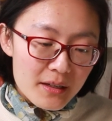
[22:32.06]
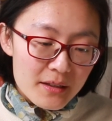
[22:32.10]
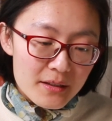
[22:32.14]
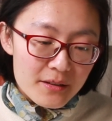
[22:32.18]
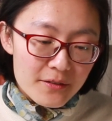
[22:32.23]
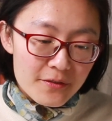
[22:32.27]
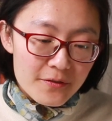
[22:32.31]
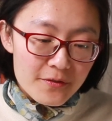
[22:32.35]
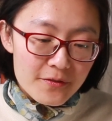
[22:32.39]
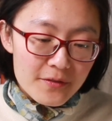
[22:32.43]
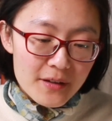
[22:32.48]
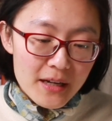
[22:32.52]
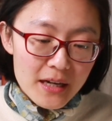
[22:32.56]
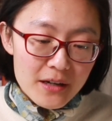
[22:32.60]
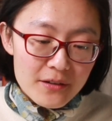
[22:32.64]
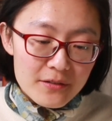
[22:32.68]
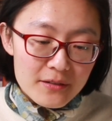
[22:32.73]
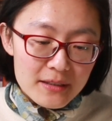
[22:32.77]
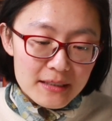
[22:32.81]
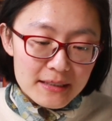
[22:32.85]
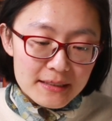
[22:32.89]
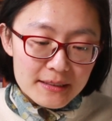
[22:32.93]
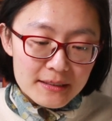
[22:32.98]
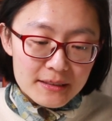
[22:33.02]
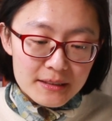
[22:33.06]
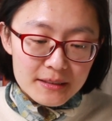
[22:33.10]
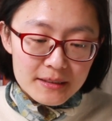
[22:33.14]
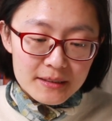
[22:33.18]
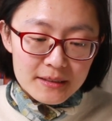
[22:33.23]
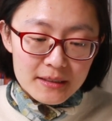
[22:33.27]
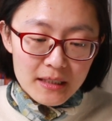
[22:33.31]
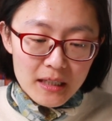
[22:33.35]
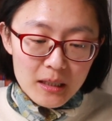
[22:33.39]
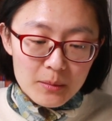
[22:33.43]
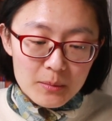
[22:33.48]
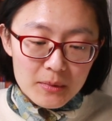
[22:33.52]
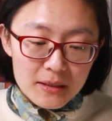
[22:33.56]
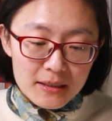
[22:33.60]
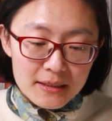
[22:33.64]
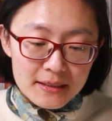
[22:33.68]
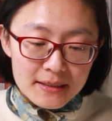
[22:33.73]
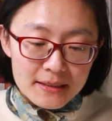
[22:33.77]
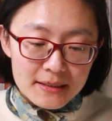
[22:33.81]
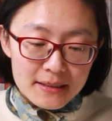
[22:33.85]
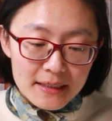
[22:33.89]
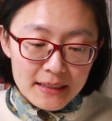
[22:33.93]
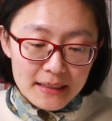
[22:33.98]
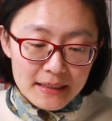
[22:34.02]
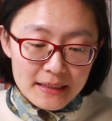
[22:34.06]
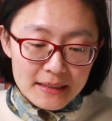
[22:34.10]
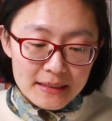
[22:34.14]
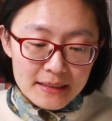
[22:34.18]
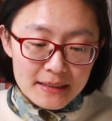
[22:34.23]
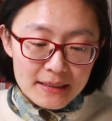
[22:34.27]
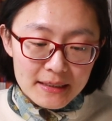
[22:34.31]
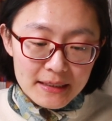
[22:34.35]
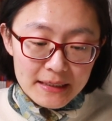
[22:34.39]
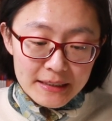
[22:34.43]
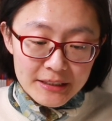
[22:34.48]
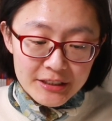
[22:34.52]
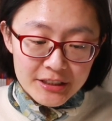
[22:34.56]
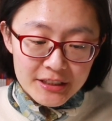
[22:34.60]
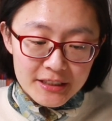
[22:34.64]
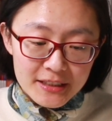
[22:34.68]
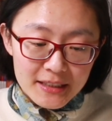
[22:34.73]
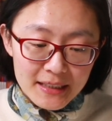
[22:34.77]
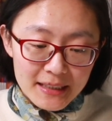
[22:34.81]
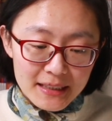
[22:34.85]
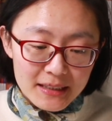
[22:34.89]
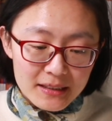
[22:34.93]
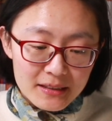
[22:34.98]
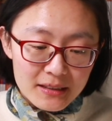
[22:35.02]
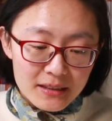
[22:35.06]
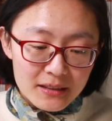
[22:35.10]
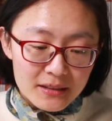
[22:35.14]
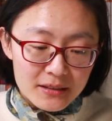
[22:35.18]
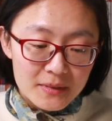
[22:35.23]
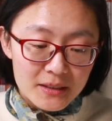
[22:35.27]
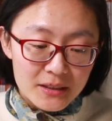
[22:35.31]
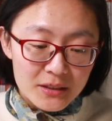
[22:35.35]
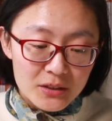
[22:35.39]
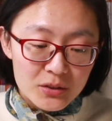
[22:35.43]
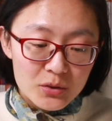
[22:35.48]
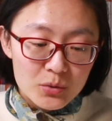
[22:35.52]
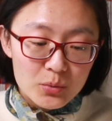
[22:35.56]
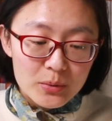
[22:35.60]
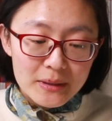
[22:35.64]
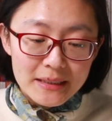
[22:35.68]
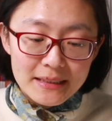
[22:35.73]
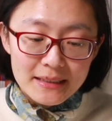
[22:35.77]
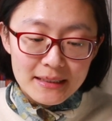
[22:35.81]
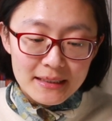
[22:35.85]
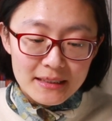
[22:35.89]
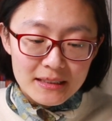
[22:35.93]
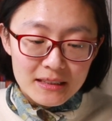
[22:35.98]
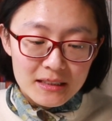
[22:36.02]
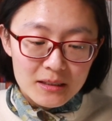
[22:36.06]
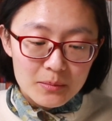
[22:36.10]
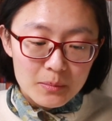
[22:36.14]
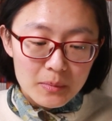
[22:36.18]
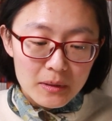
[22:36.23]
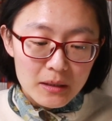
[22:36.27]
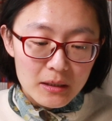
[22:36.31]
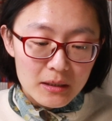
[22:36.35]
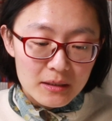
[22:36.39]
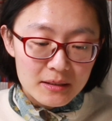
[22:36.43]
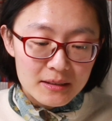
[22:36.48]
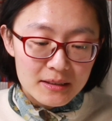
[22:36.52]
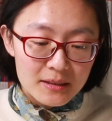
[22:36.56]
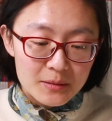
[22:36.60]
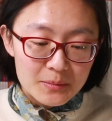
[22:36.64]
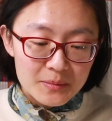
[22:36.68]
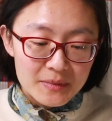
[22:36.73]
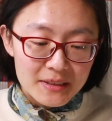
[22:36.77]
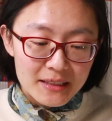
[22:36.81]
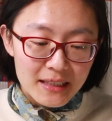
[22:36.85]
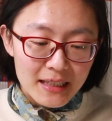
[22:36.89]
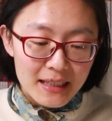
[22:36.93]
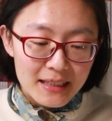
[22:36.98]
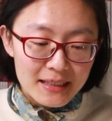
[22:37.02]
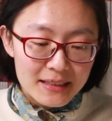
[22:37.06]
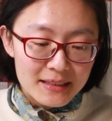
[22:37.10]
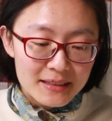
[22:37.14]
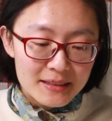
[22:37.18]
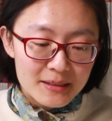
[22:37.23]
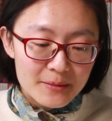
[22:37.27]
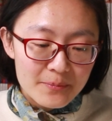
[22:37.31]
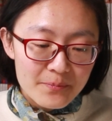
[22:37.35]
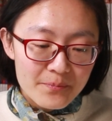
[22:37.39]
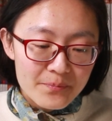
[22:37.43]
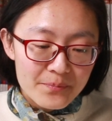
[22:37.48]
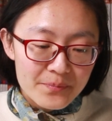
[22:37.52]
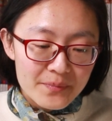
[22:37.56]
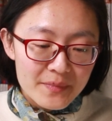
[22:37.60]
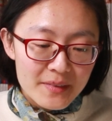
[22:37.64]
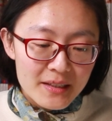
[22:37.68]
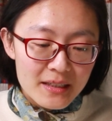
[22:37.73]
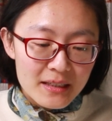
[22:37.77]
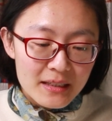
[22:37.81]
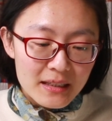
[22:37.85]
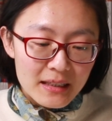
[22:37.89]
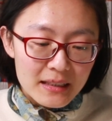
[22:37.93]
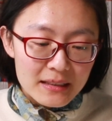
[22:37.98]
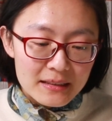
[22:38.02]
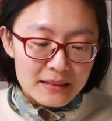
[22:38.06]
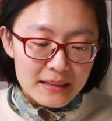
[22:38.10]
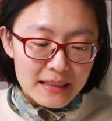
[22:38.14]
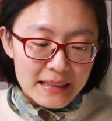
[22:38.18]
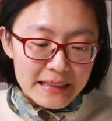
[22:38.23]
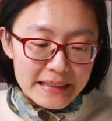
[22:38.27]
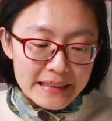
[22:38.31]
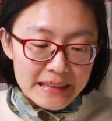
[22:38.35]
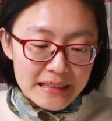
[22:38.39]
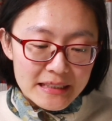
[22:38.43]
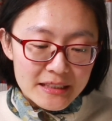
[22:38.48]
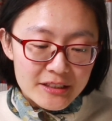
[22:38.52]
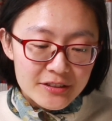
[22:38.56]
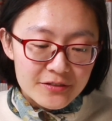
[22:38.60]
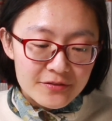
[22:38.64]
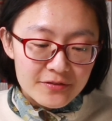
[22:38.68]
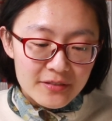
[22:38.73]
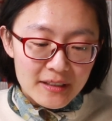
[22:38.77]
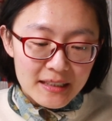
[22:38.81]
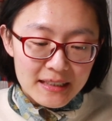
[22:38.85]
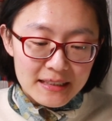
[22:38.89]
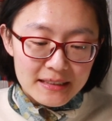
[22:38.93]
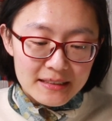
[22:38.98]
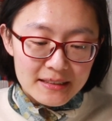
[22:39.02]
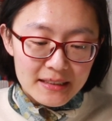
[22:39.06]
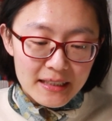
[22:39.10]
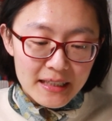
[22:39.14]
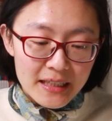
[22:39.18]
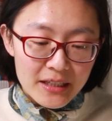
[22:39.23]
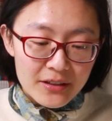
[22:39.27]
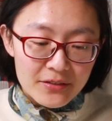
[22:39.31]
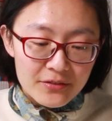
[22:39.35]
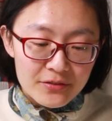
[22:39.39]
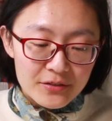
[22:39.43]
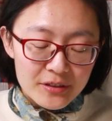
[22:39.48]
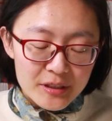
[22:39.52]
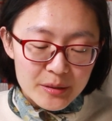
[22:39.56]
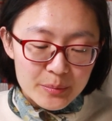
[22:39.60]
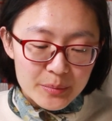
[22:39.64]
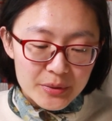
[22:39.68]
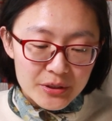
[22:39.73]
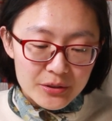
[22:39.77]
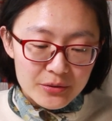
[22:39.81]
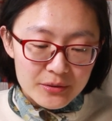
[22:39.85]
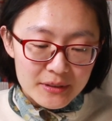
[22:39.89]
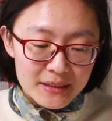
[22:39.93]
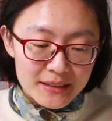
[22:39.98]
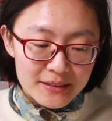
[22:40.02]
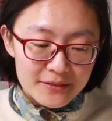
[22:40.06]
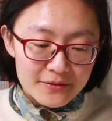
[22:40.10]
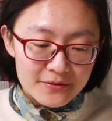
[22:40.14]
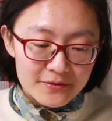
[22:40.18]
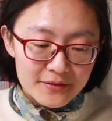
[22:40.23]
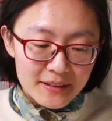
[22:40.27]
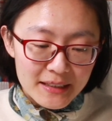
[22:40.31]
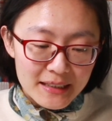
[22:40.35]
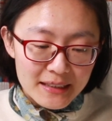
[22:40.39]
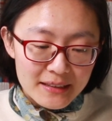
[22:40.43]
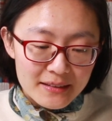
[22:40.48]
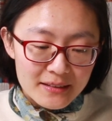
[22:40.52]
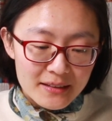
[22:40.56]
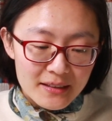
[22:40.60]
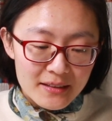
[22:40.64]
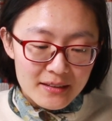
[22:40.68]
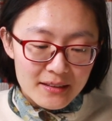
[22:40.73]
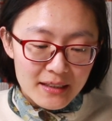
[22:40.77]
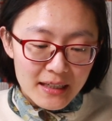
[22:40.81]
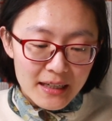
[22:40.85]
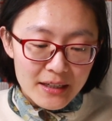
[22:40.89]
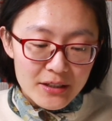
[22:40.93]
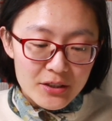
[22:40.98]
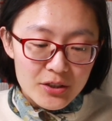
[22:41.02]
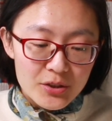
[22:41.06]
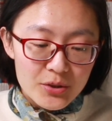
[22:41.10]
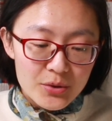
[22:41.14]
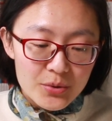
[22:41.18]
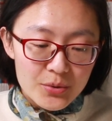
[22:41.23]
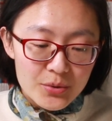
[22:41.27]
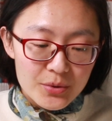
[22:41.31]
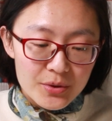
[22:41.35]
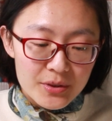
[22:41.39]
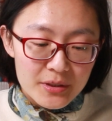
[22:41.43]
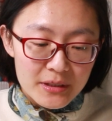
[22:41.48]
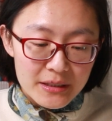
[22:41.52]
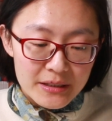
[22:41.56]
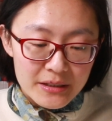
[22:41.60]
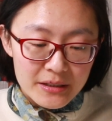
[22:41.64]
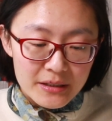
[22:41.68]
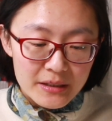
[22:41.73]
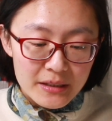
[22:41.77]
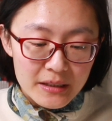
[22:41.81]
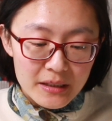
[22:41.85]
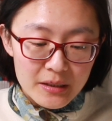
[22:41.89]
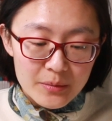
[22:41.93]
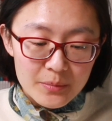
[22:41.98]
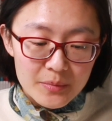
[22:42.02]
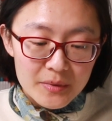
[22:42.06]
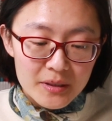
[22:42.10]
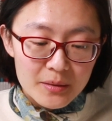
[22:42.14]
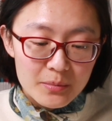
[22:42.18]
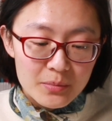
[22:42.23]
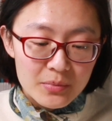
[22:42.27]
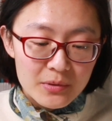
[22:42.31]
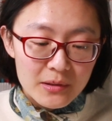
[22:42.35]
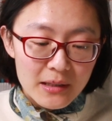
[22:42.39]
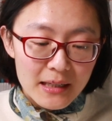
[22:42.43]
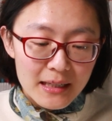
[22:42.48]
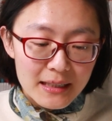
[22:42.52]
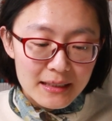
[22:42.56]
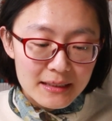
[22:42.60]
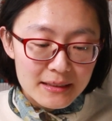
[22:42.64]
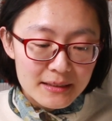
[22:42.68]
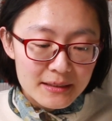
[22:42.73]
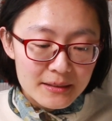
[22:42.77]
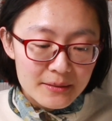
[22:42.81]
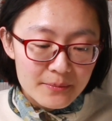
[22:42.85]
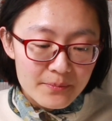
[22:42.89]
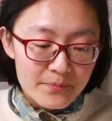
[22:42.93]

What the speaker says: The fairest summer sinks in shade, the sweetest blossom dies, and age finds every beauty fade, that youth is deemed a prize.